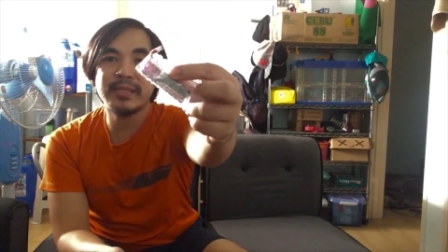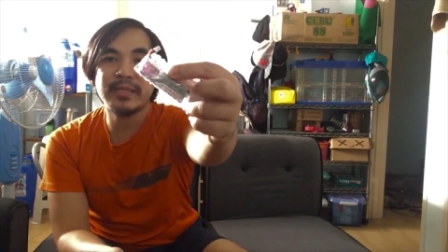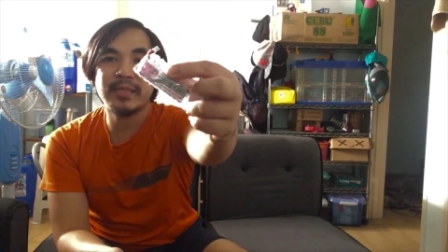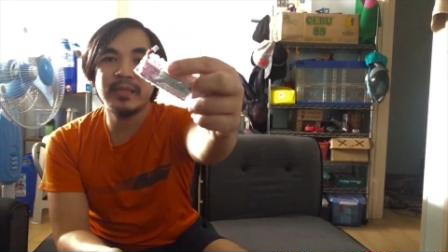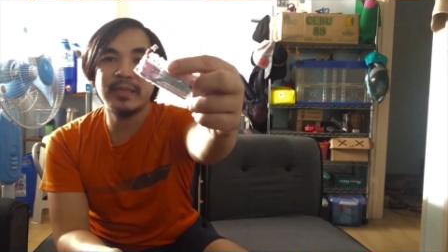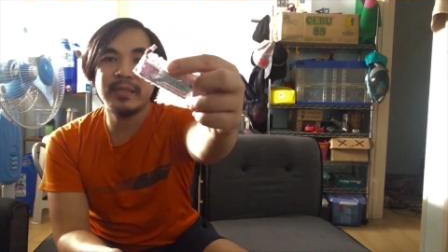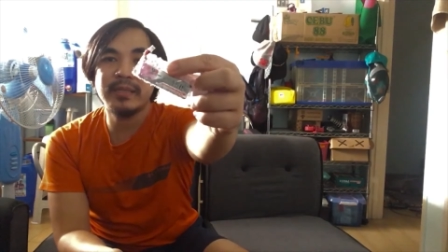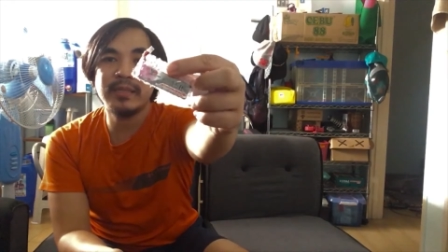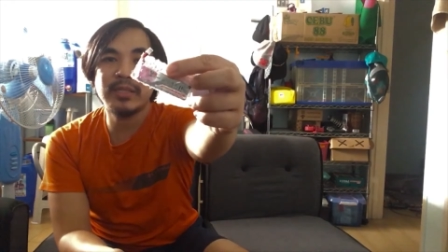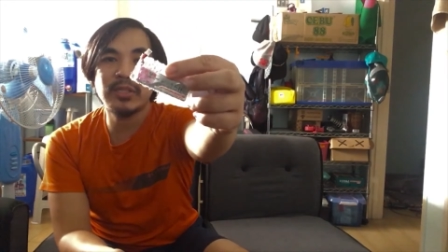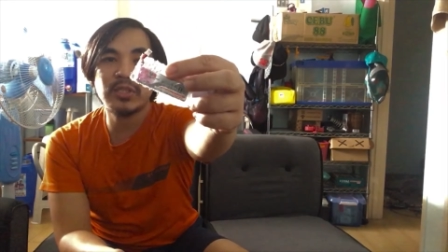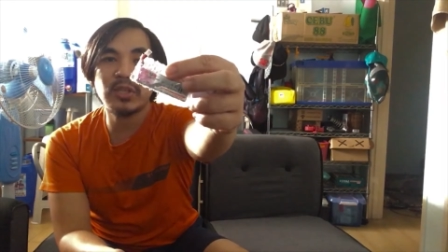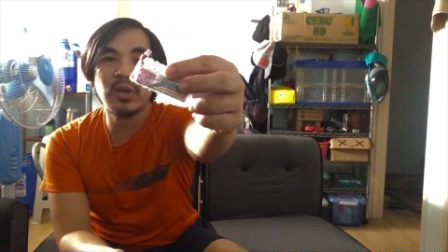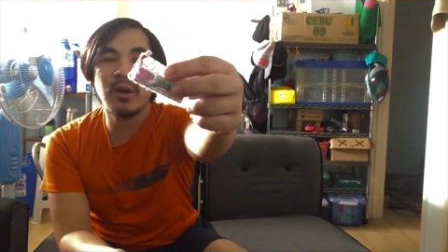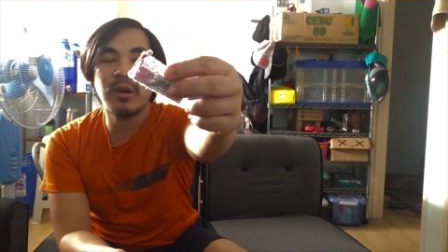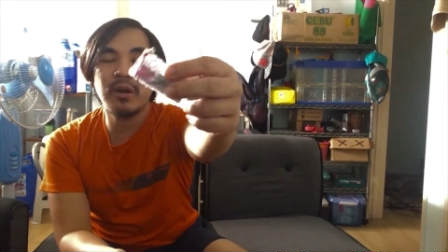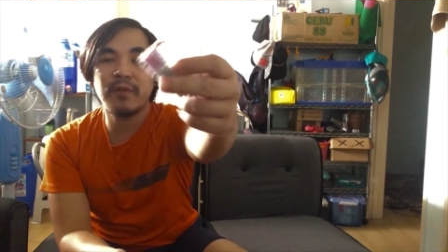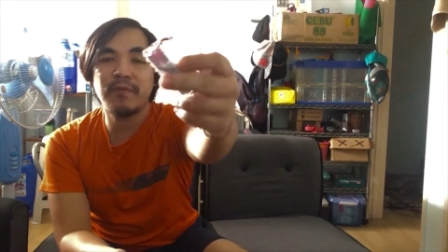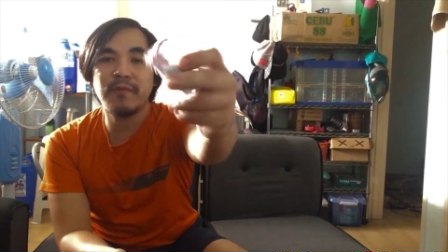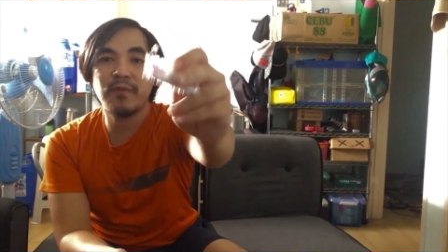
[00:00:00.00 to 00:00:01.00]
These are
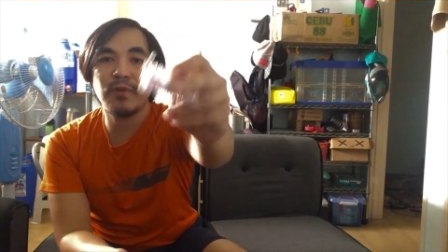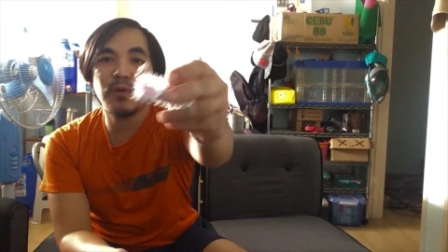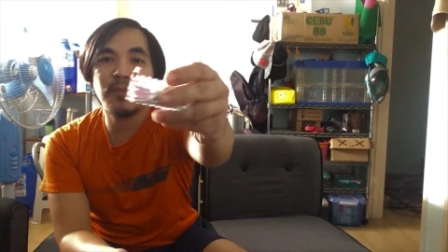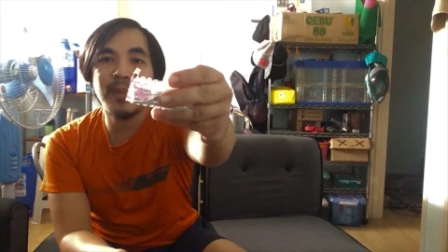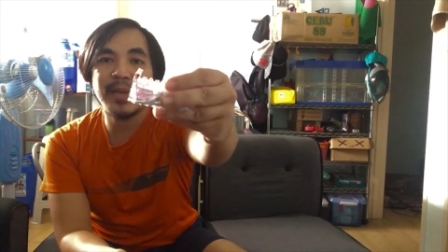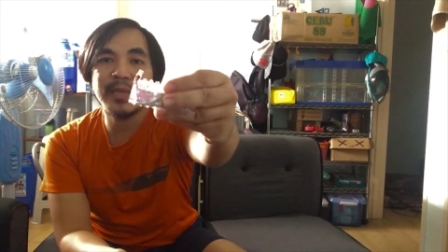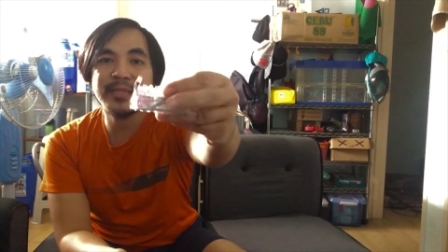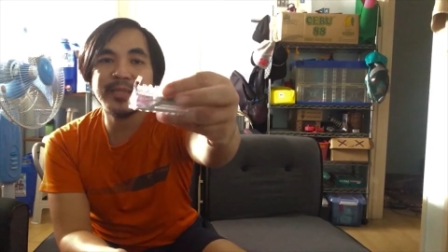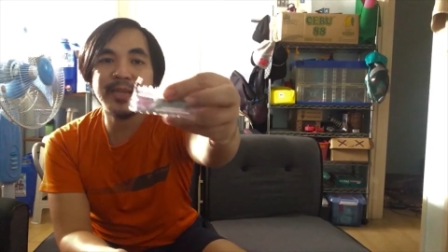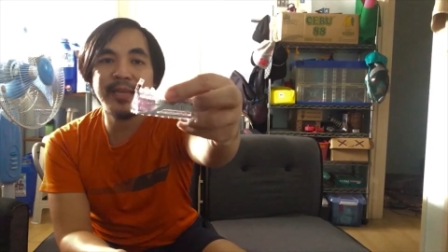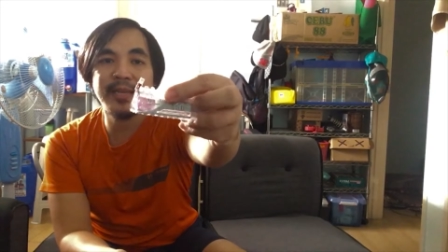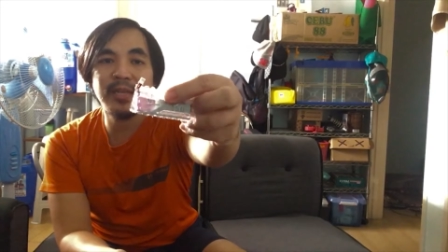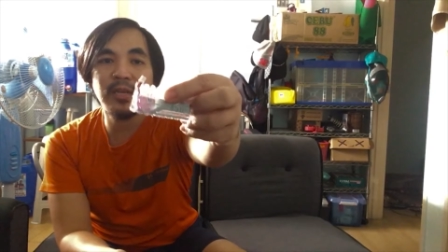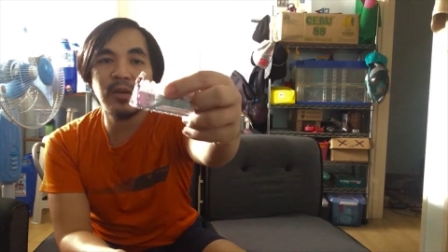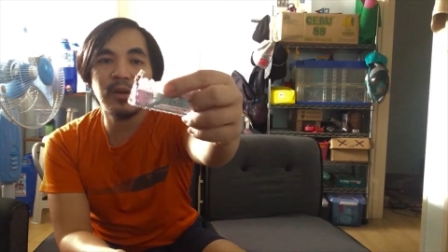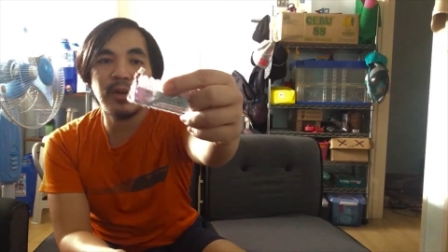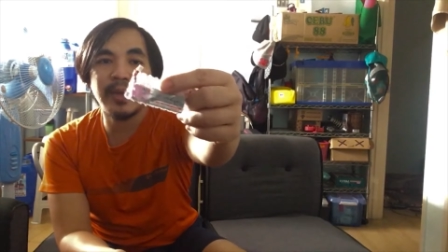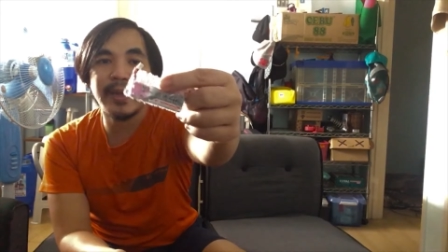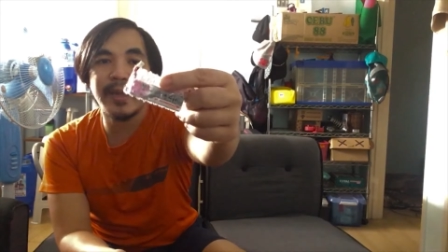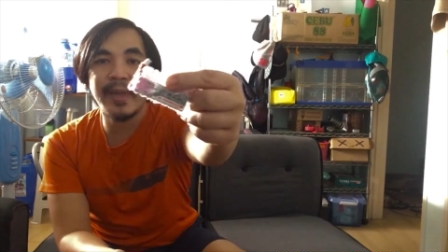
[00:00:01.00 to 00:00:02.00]
for my Tiny Hawk
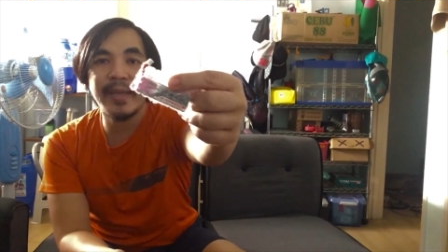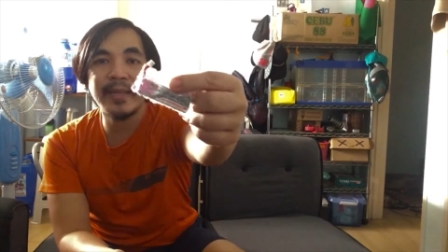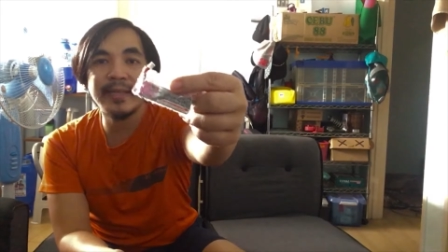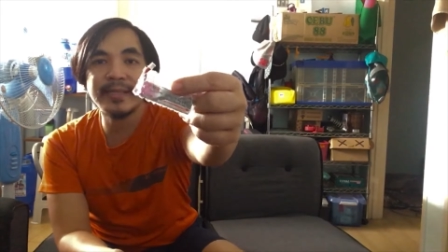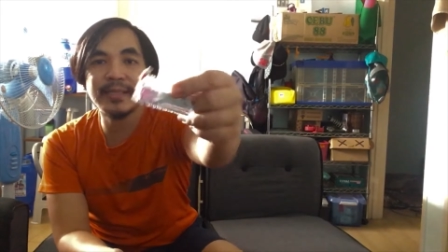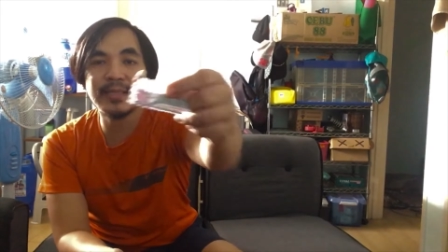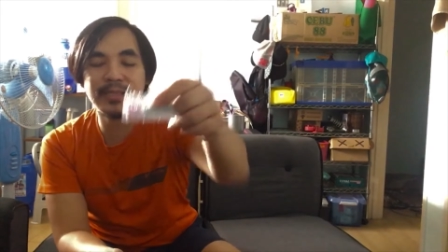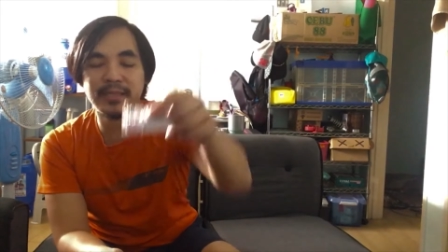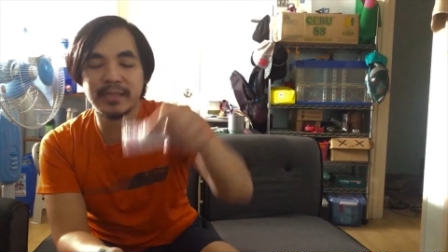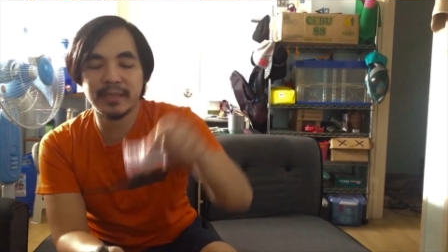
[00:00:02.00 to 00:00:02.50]
S,